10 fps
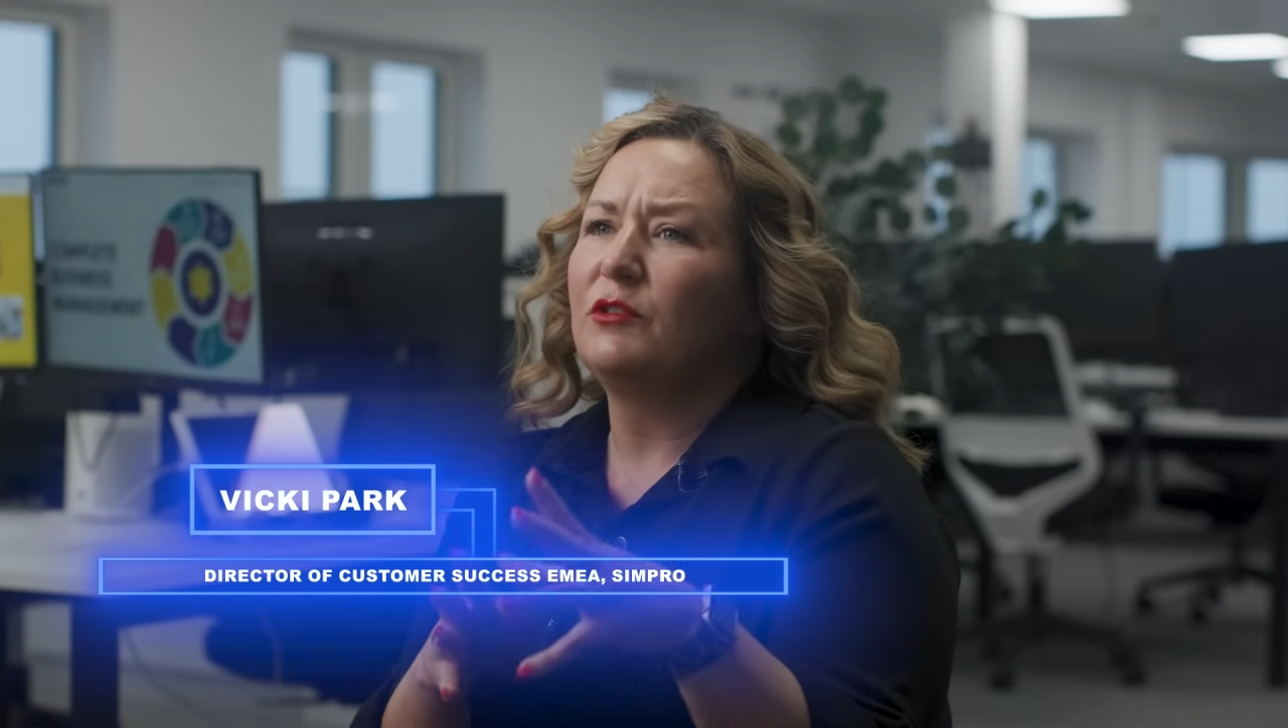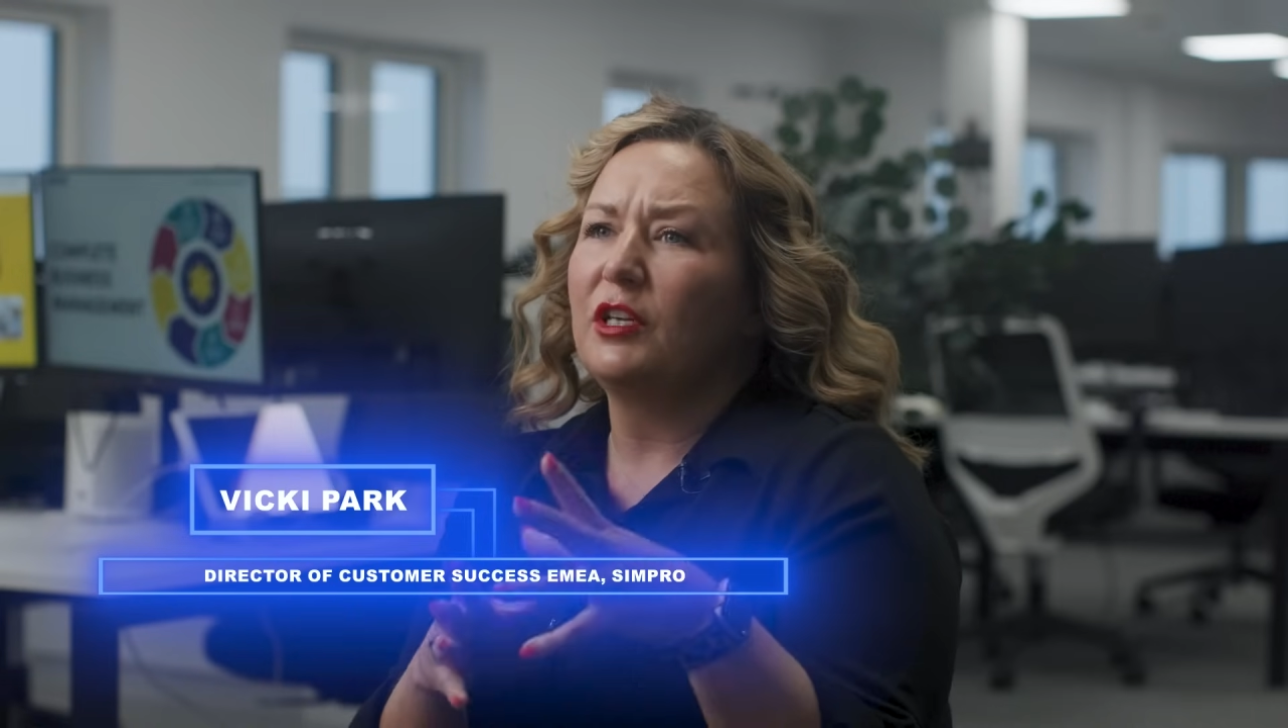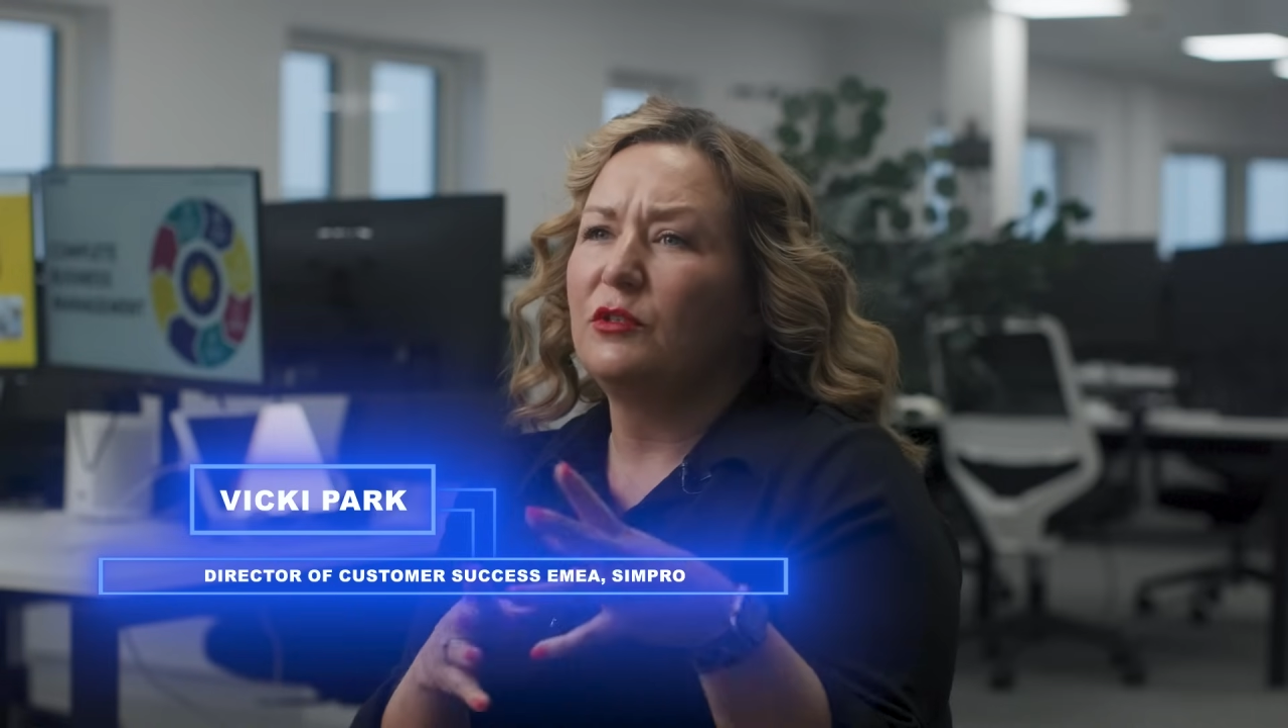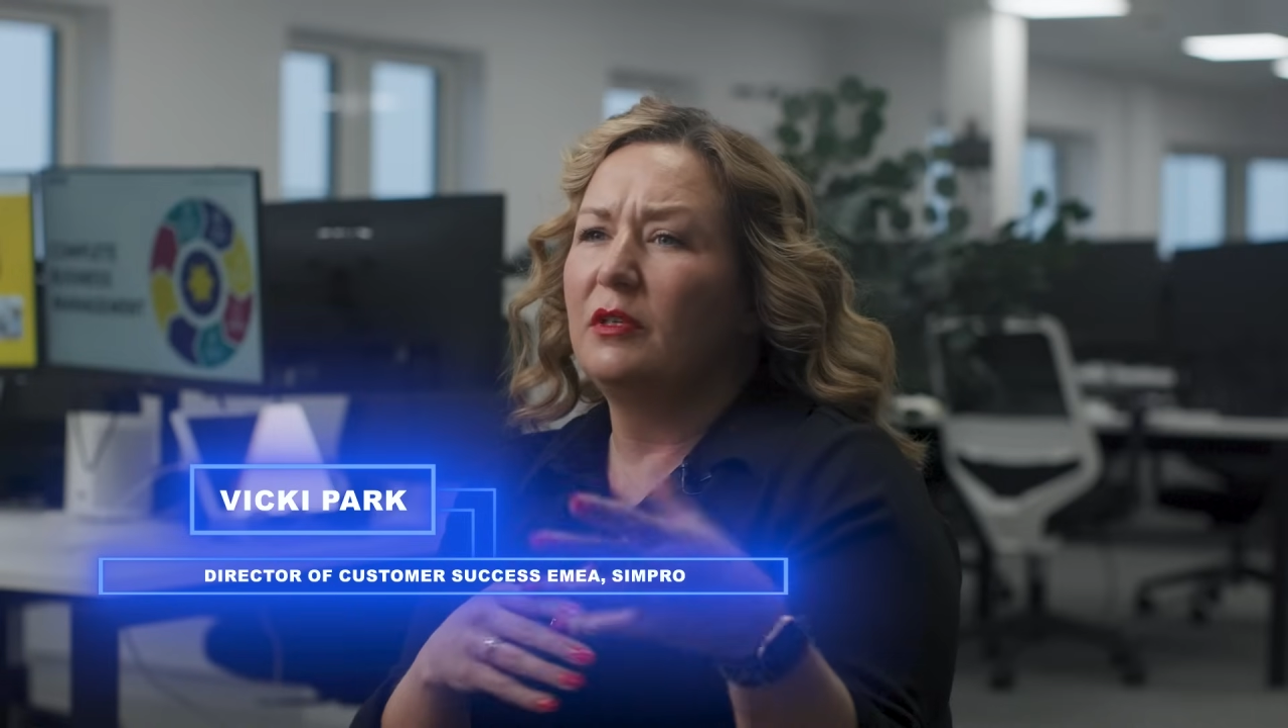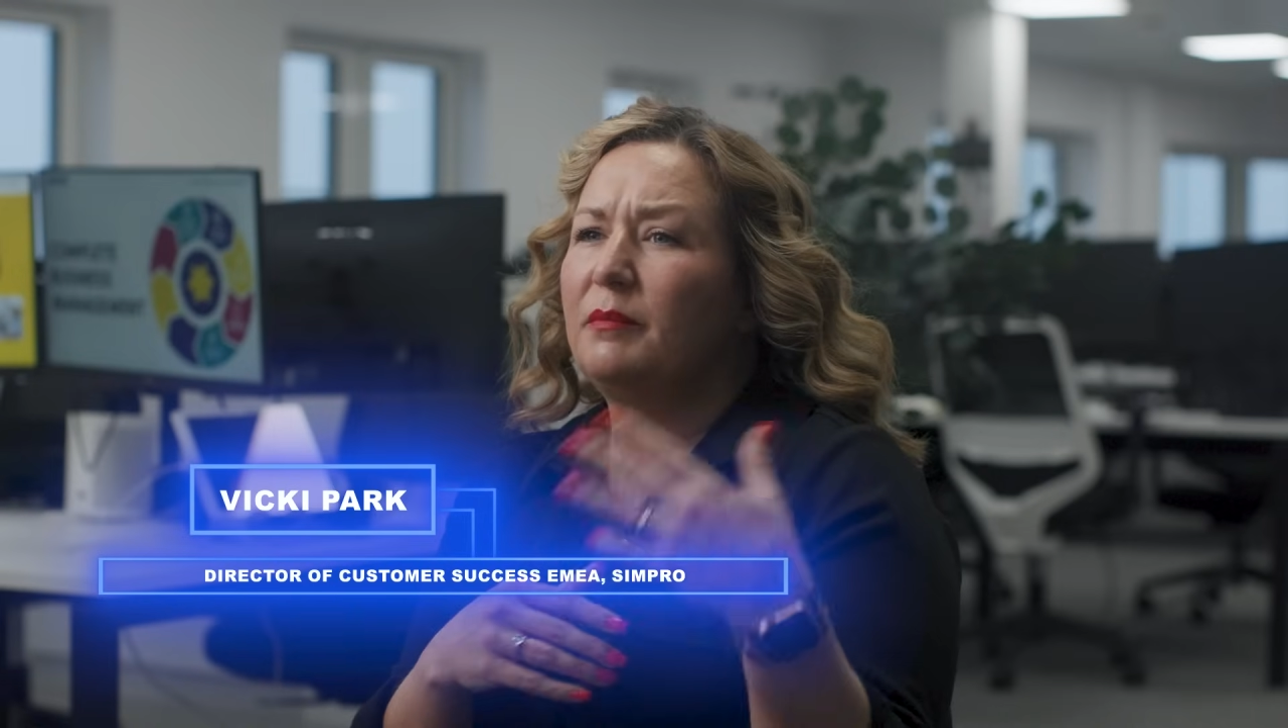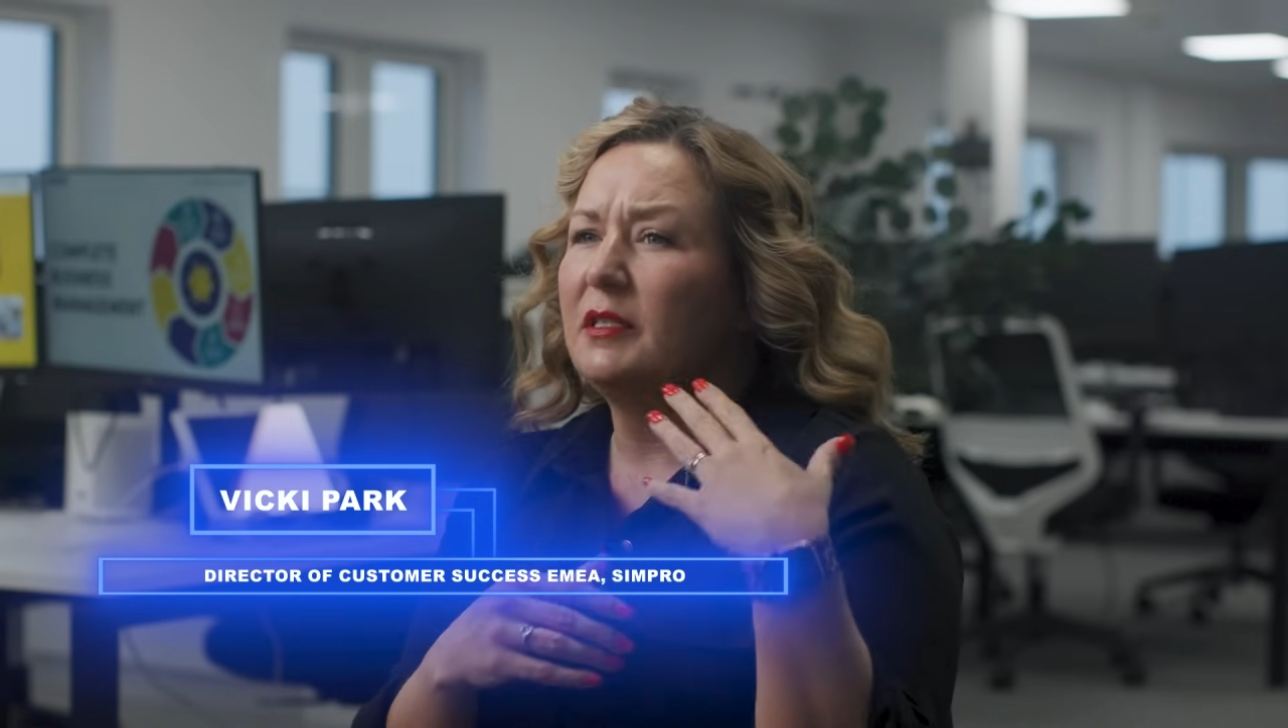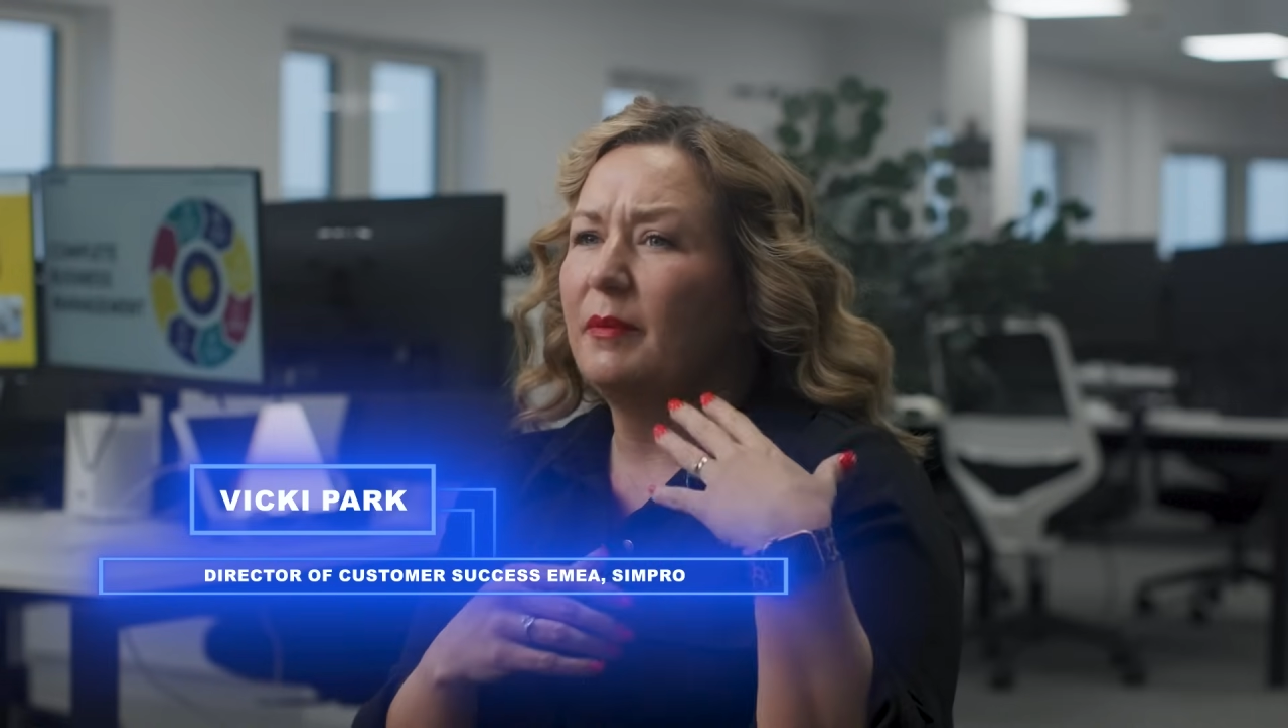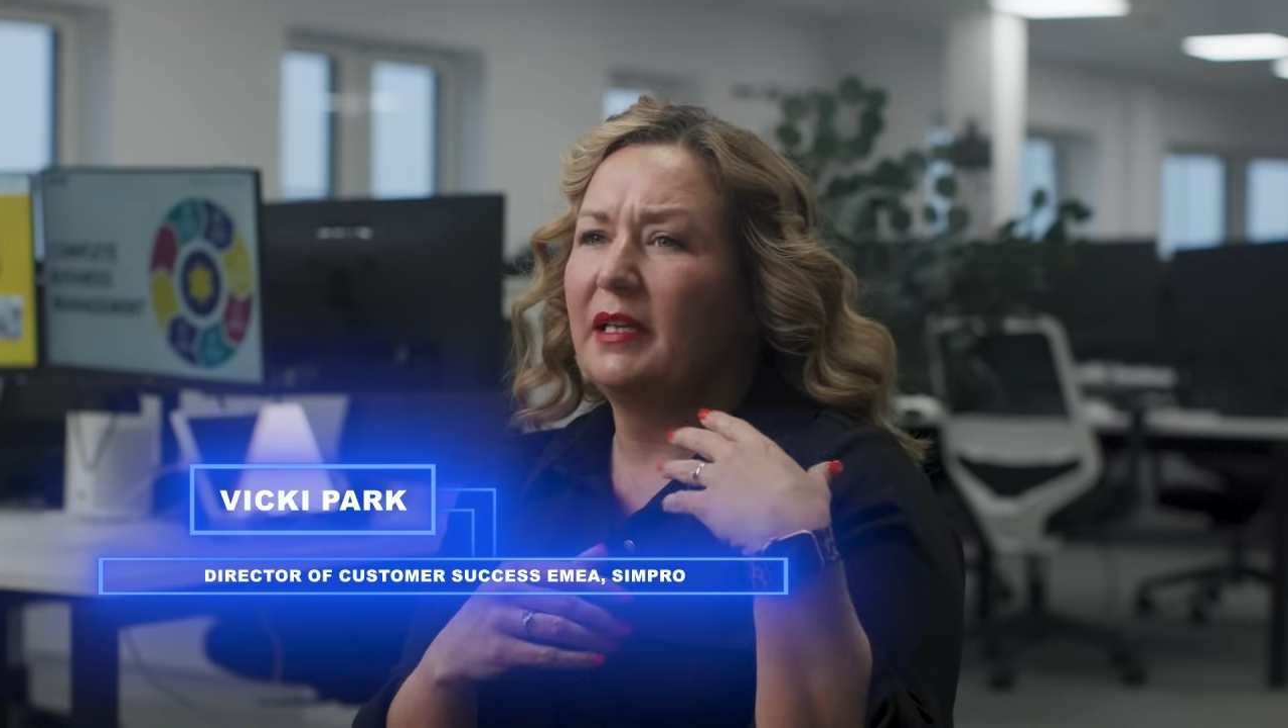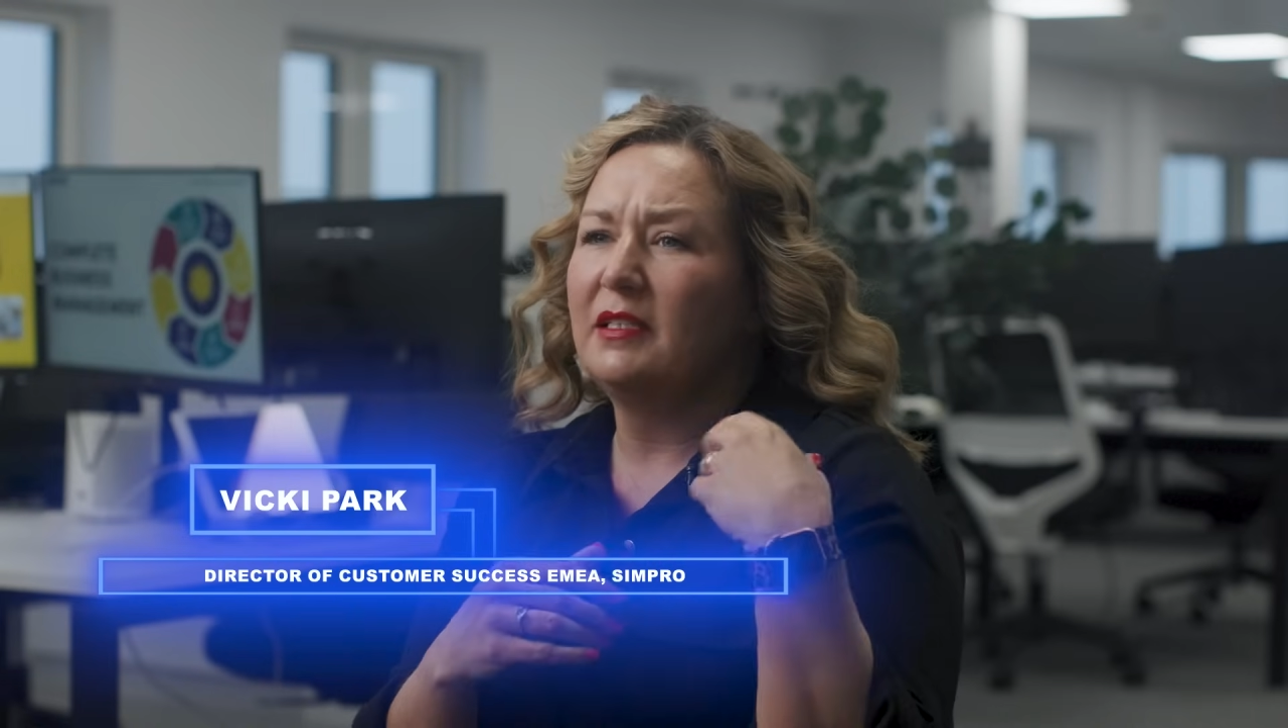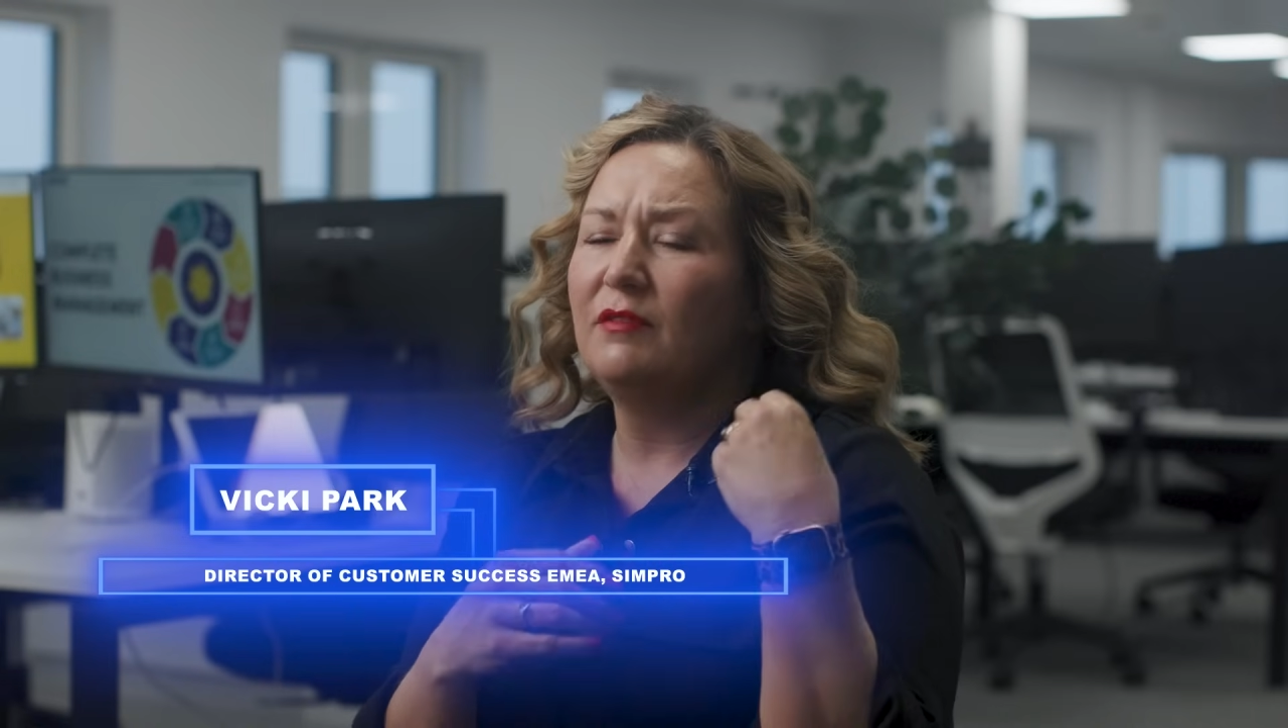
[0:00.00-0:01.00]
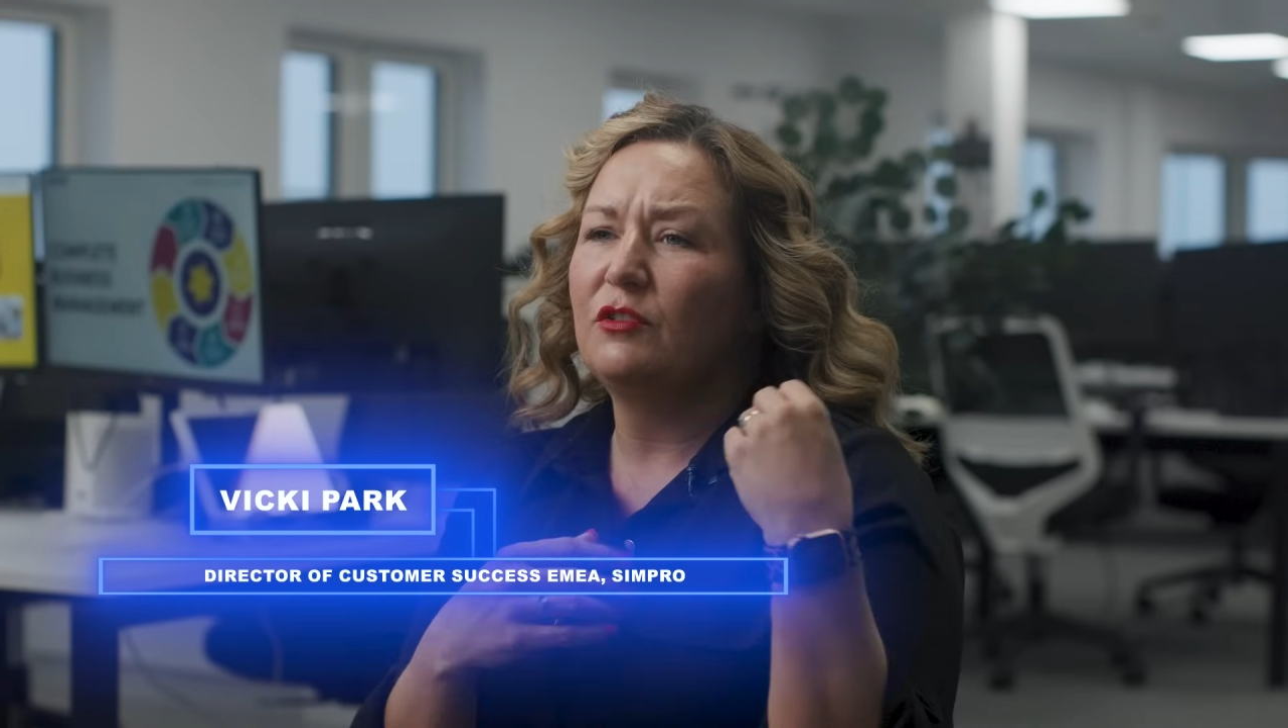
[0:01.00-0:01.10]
scheduling perspective,